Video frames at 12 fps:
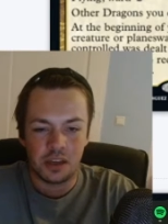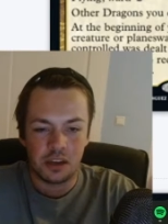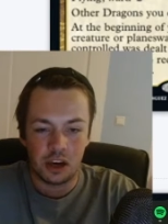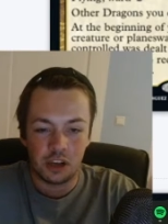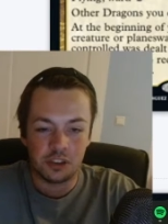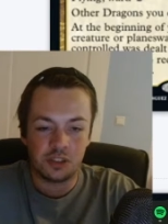
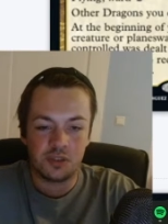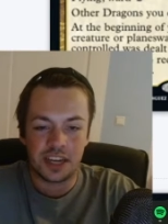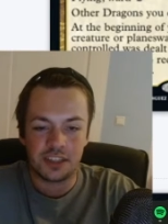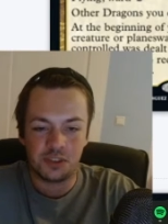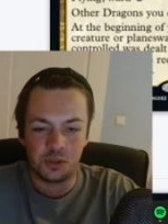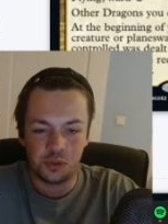Other
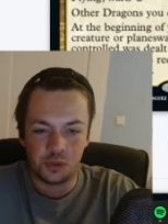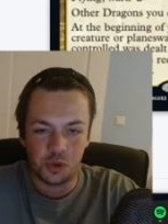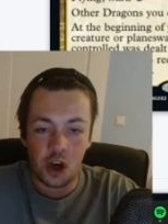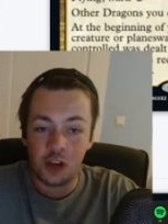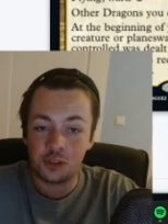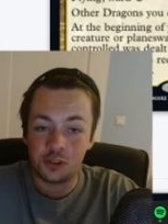dragons you
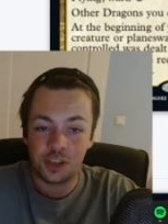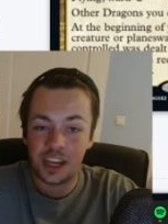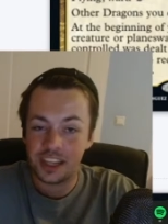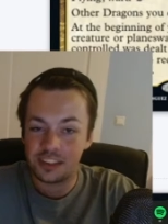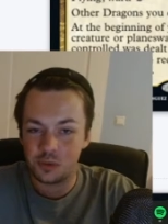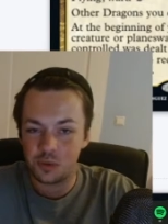control also
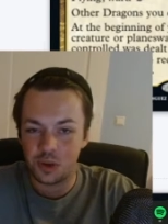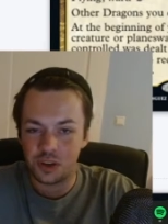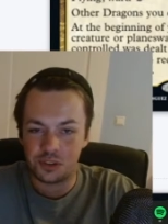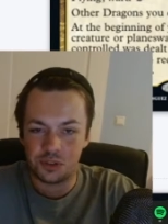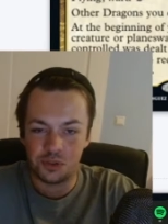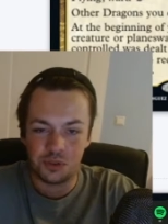get War
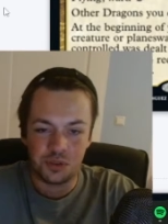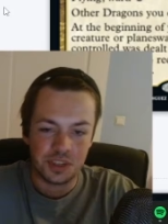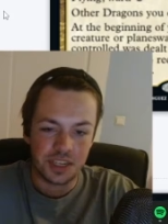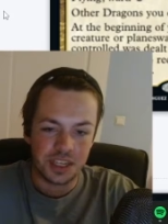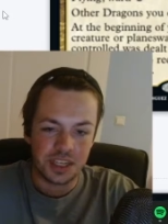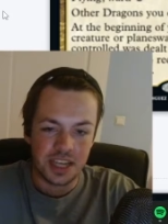2,
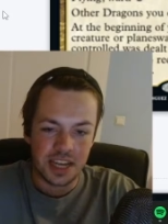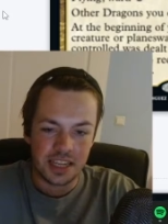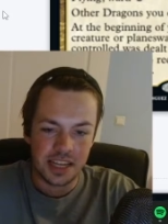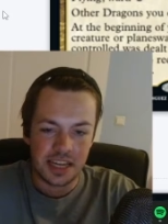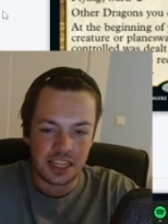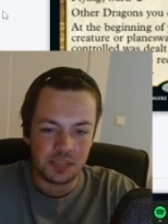And
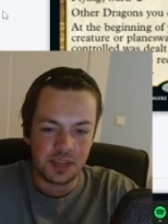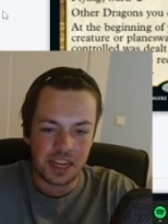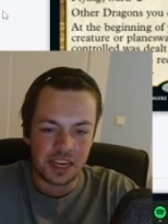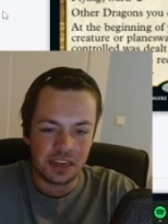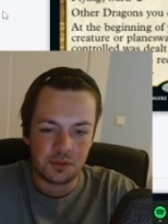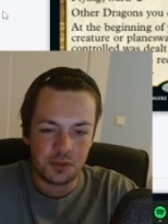then at the
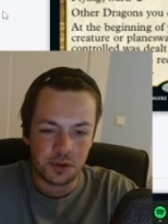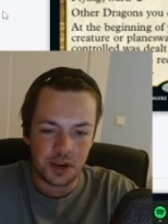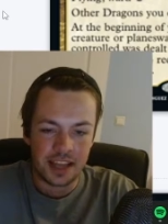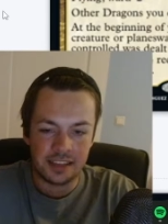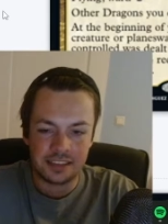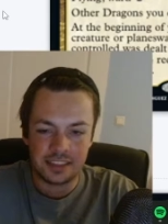beginning of your
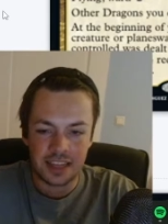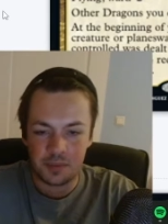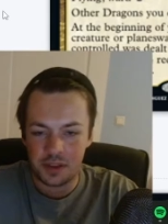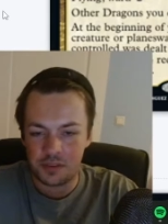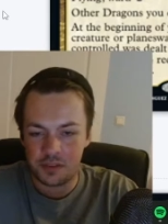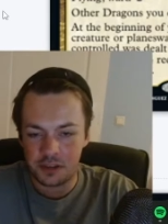end
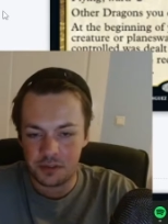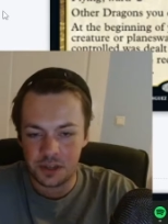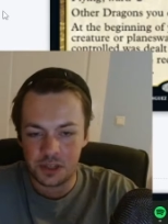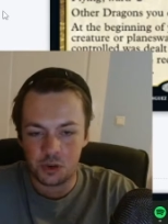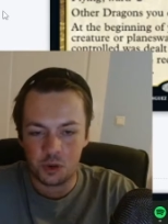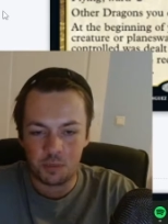step, if a
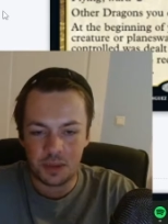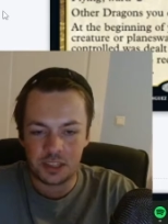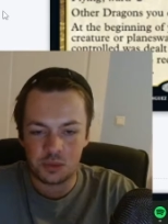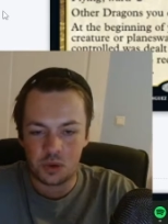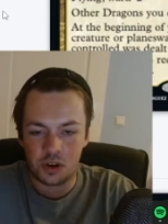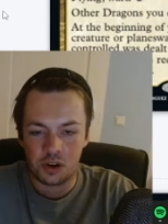creature or
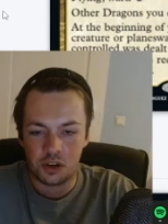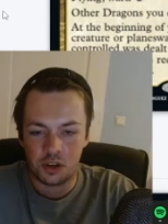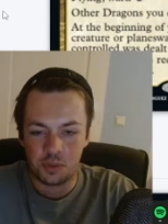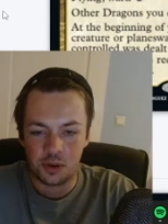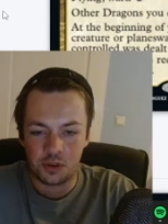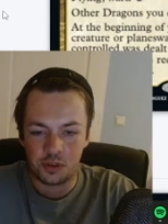planeswalker an
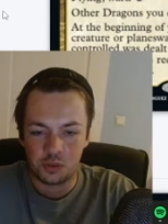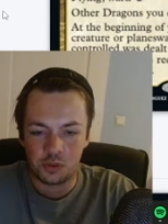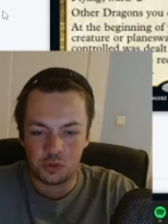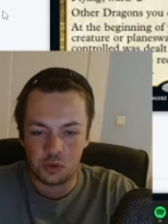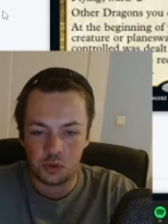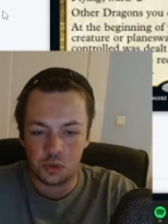opponent
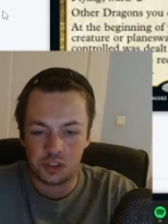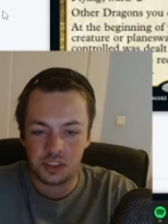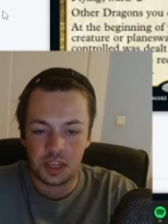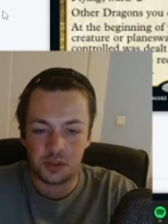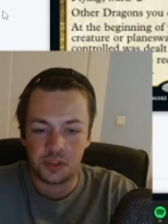controlled was dealt